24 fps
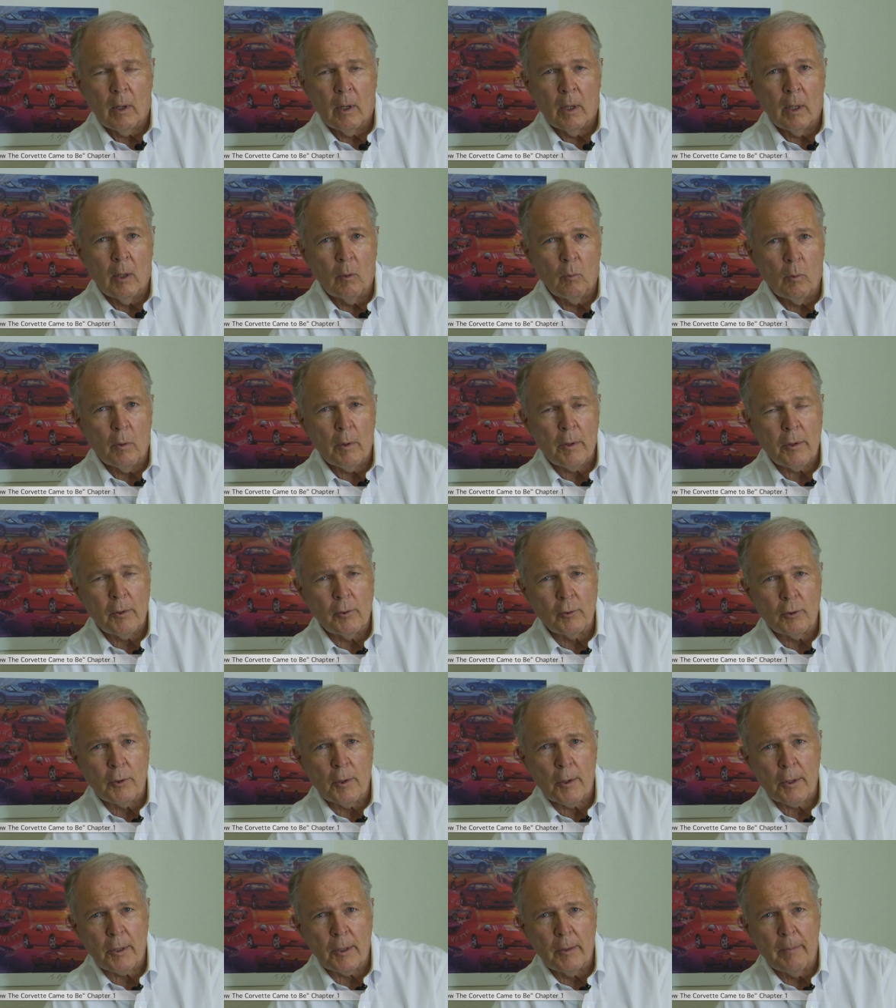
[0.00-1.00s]
And it wasn't
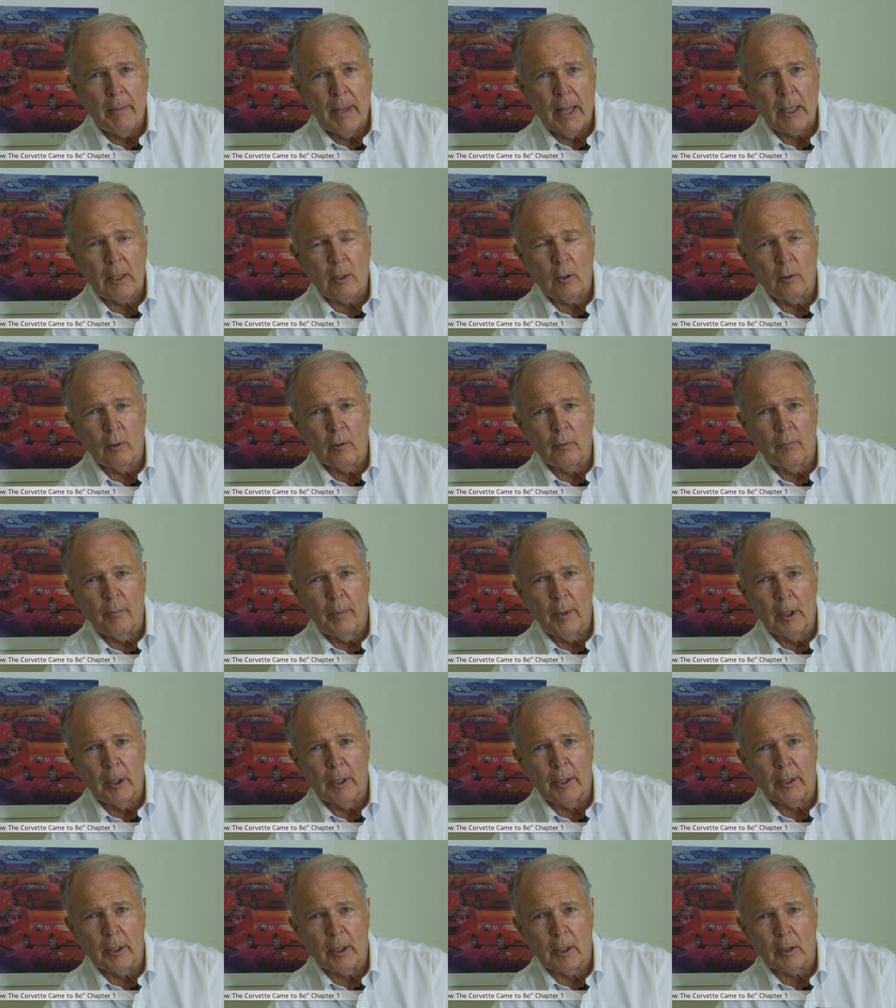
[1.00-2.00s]
just a matter of
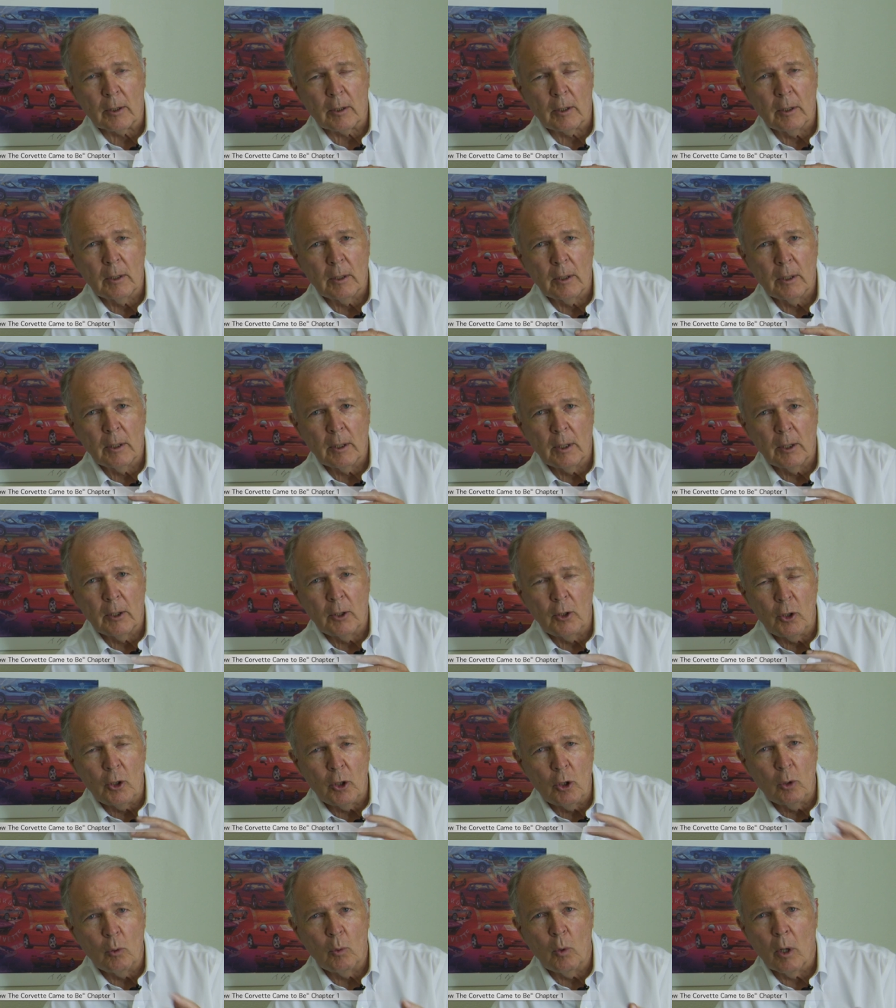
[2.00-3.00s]
building a, a
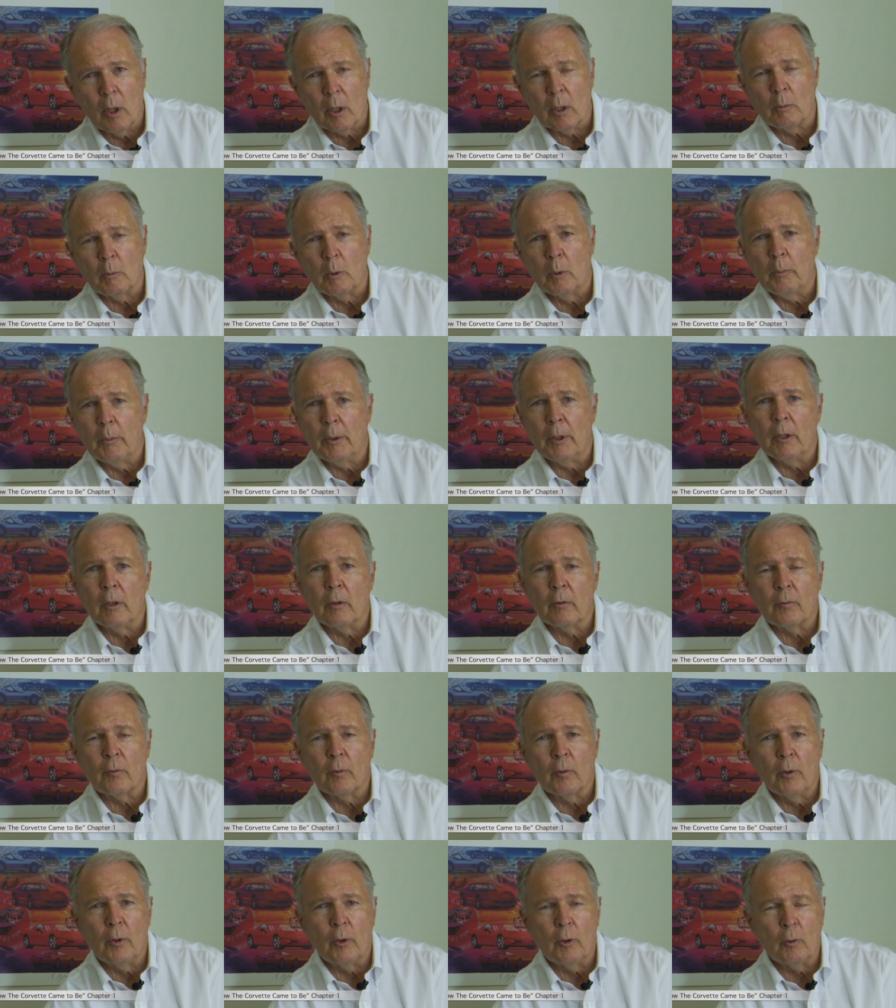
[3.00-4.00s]
new automobile
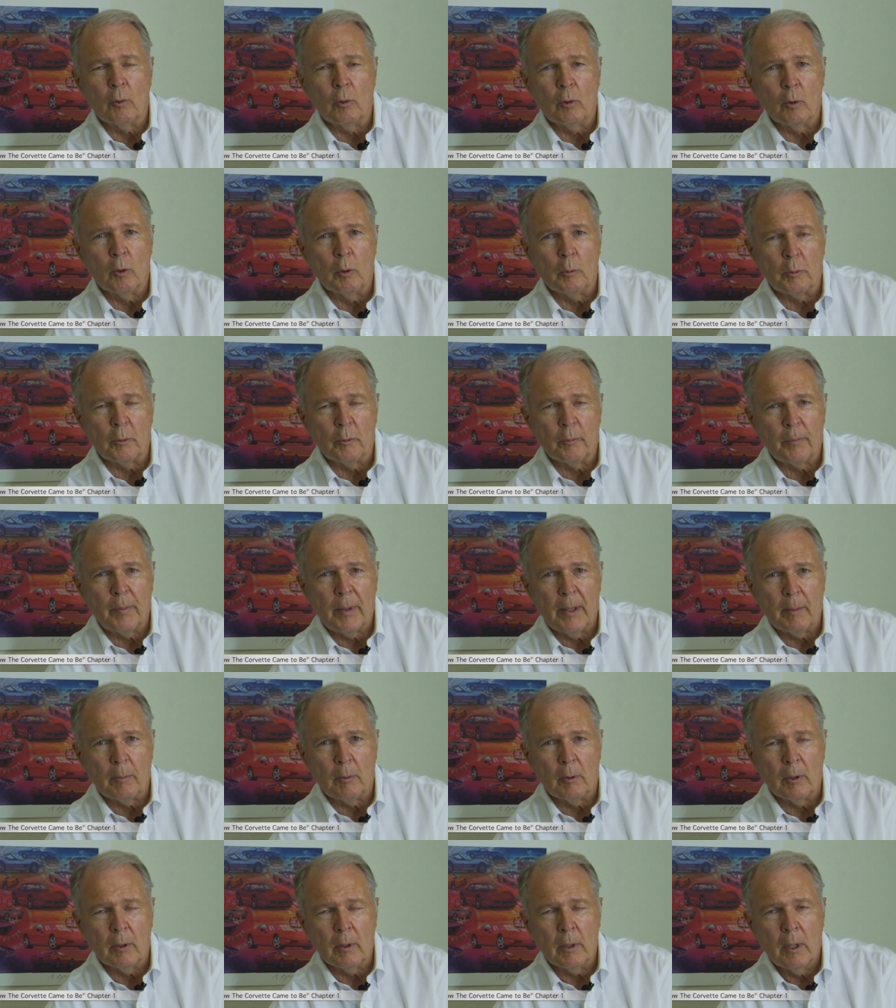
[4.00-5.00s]
for a new group of
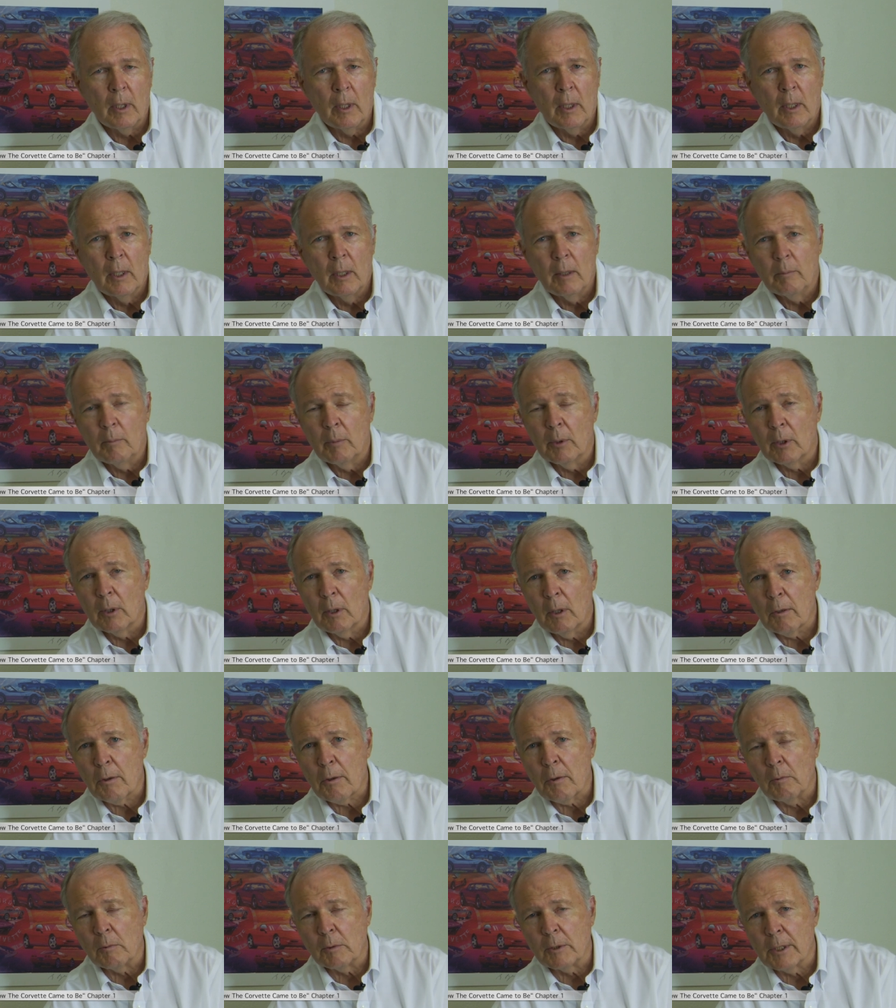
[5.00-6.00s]
people, but
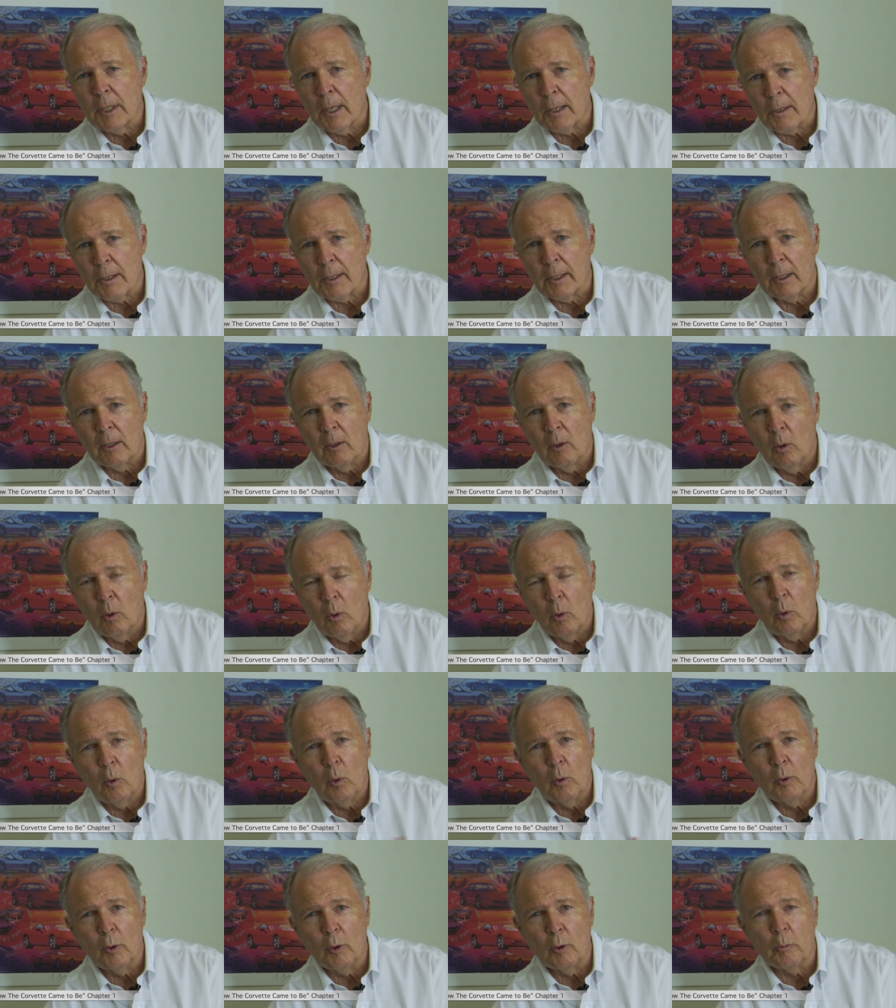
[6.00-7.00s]
also testing a
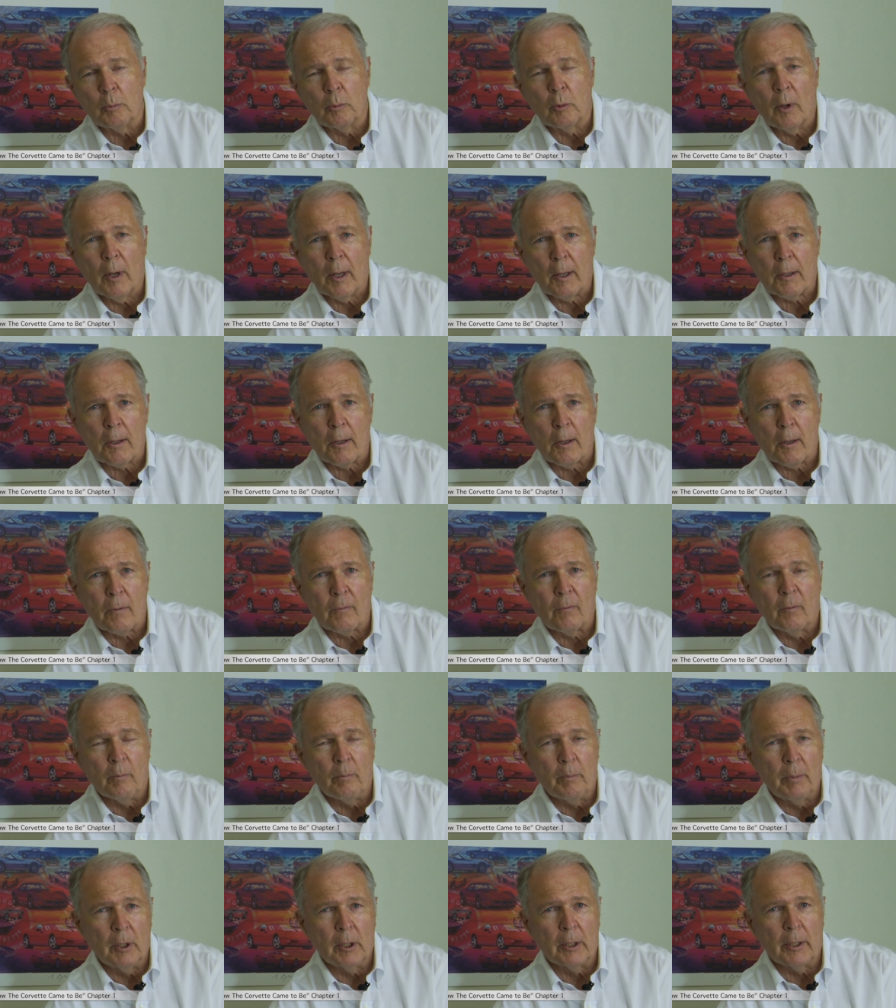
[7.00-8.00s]
whole new process for
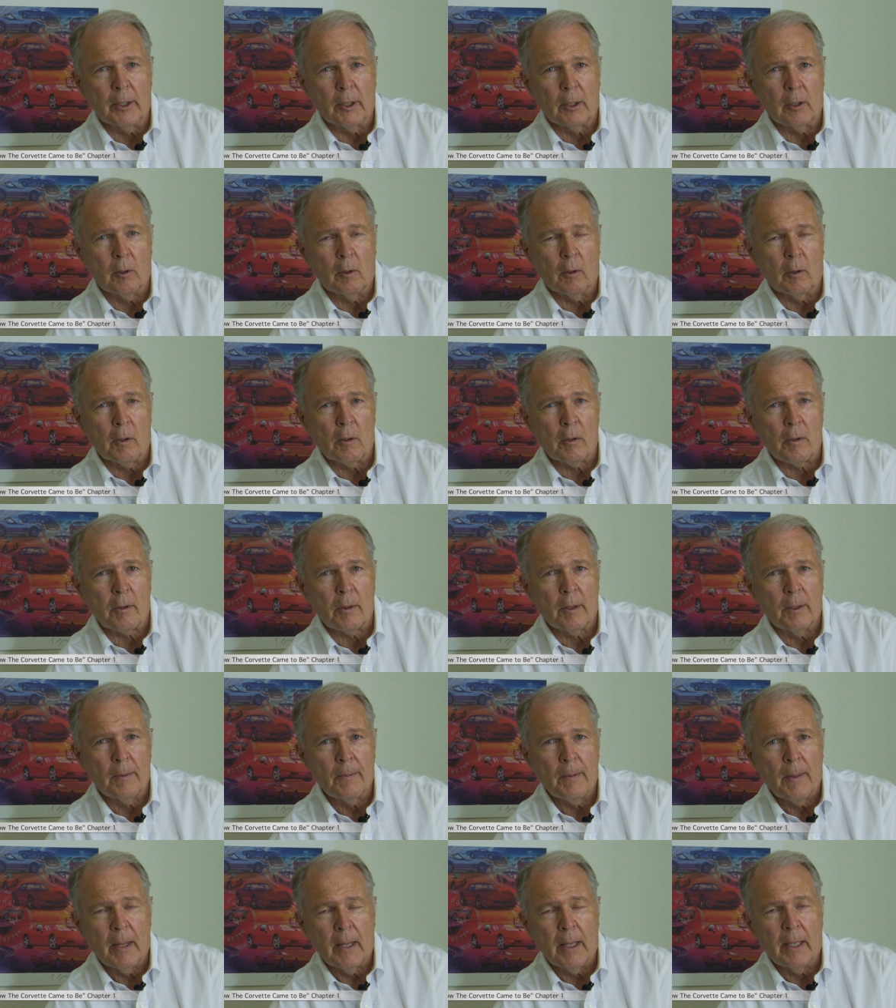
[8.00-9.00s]
building cars
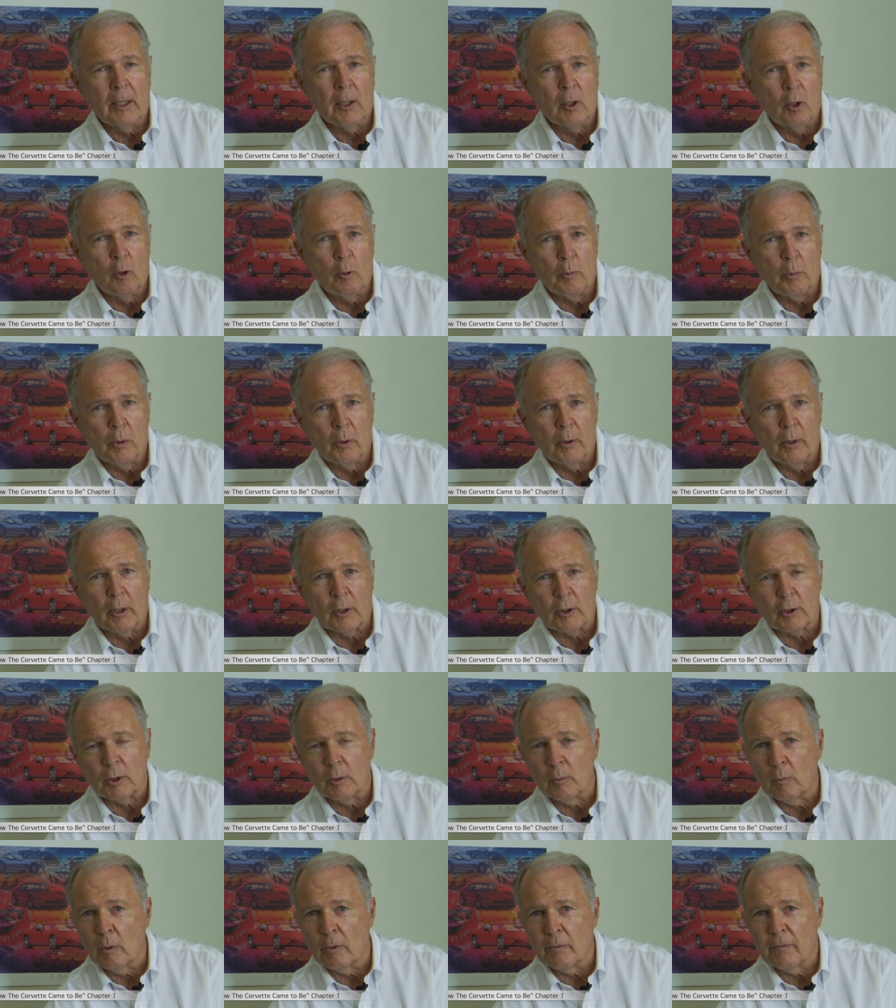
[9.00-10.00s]
in low
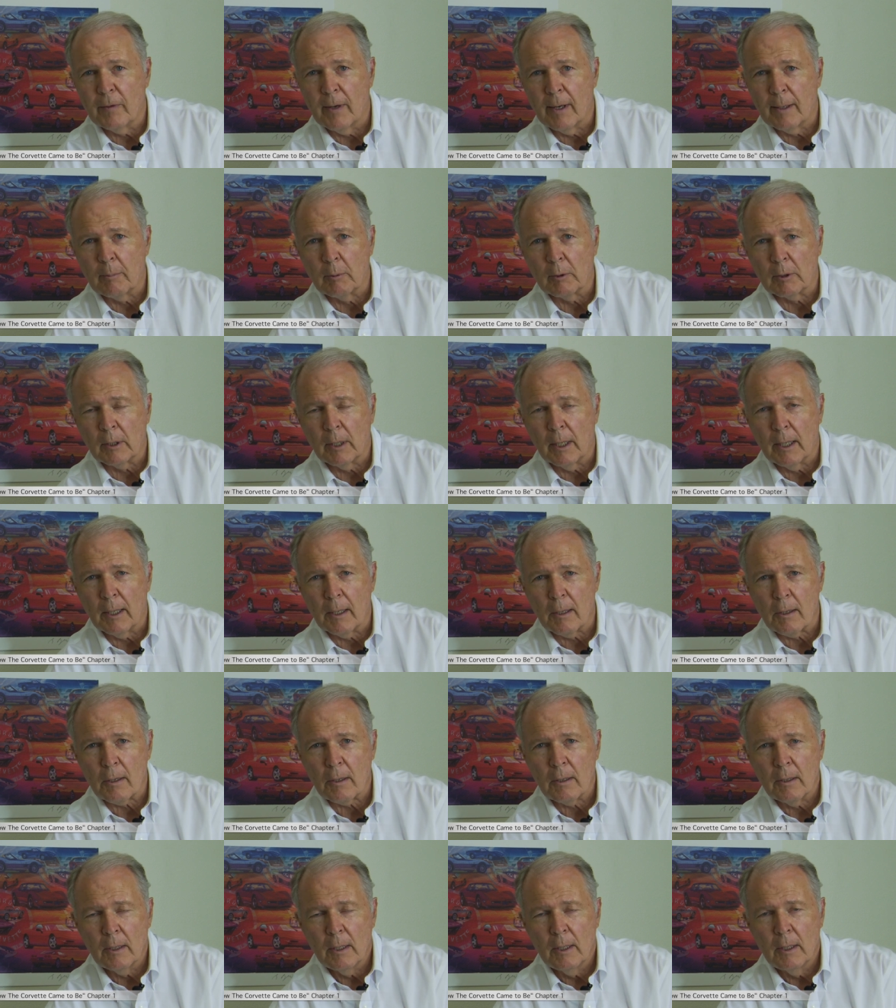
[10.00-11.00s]
production with
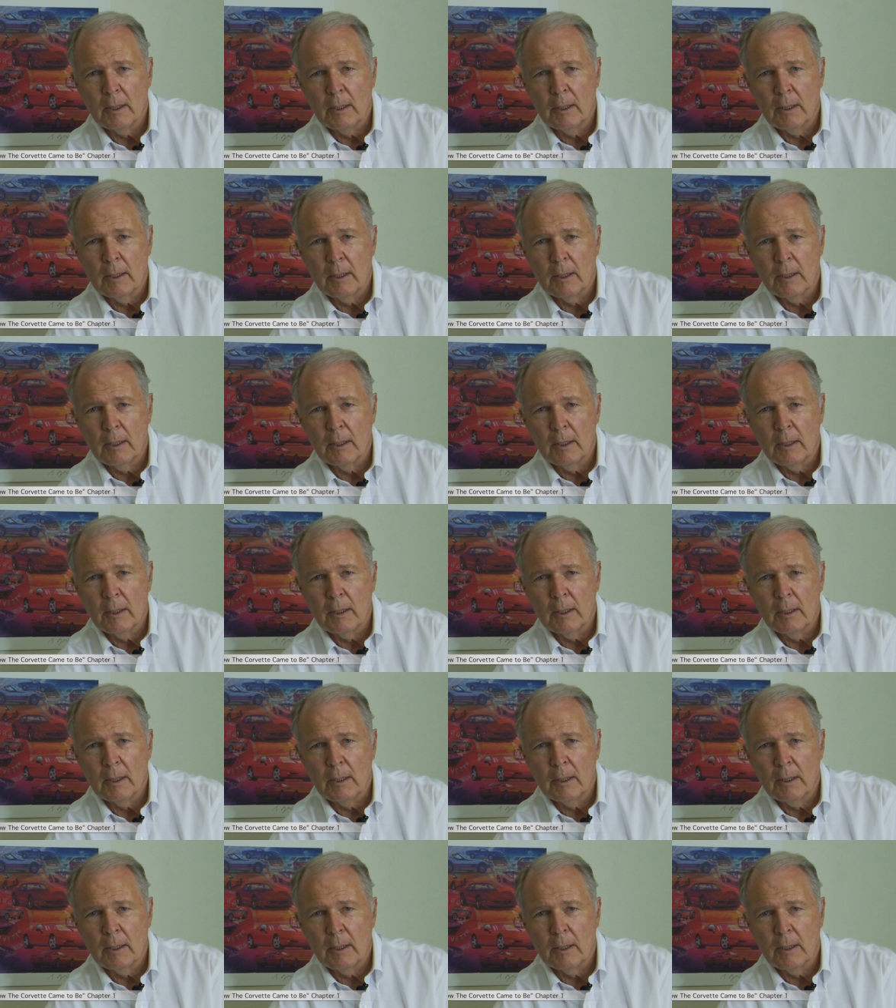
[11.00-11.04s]
fiberglass.